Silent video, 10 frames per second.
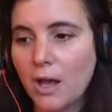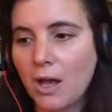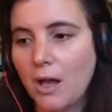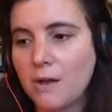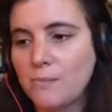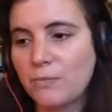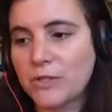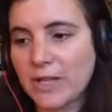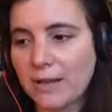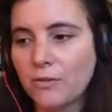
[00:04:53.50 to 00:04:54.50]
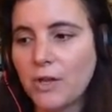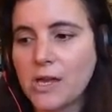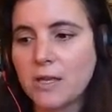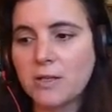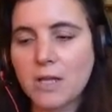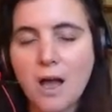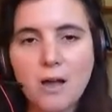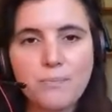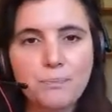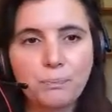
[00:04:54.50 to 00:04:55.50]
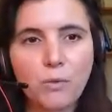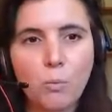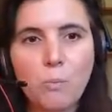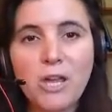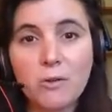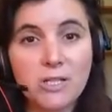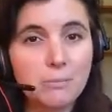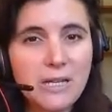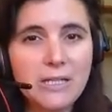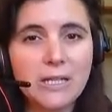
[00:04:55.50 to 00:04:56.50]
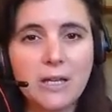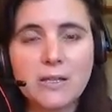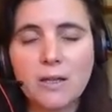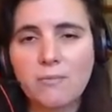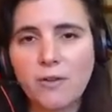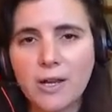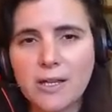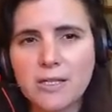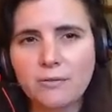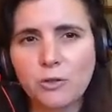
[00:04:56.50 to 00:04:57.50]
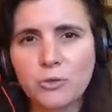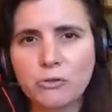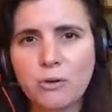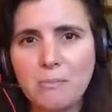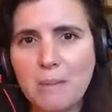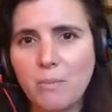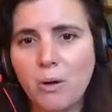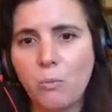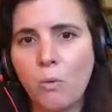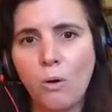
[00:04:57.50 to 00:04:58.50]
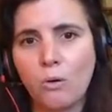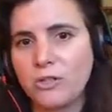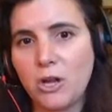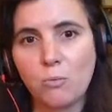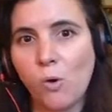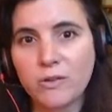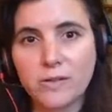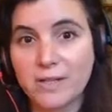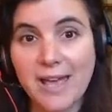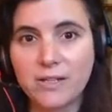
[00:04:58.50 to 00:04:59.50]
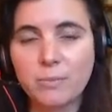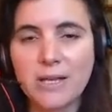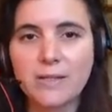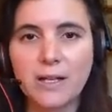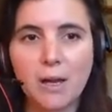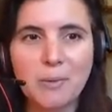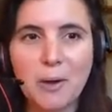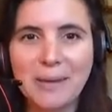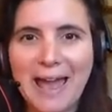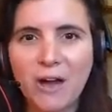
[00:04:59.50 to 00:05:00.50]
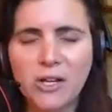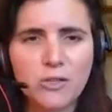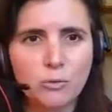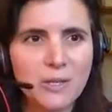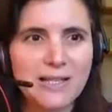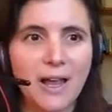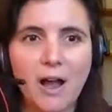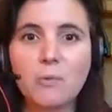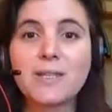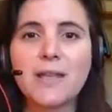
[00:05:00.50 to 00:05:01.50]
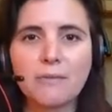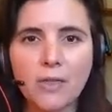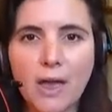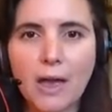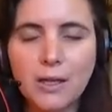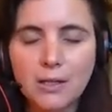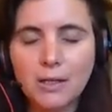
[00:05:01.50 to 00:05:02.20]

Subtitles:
The second thing is when we go into meetings, I'm finding it difficult to remember what's said. Basically, I'm coming out and it's almost like I was never there.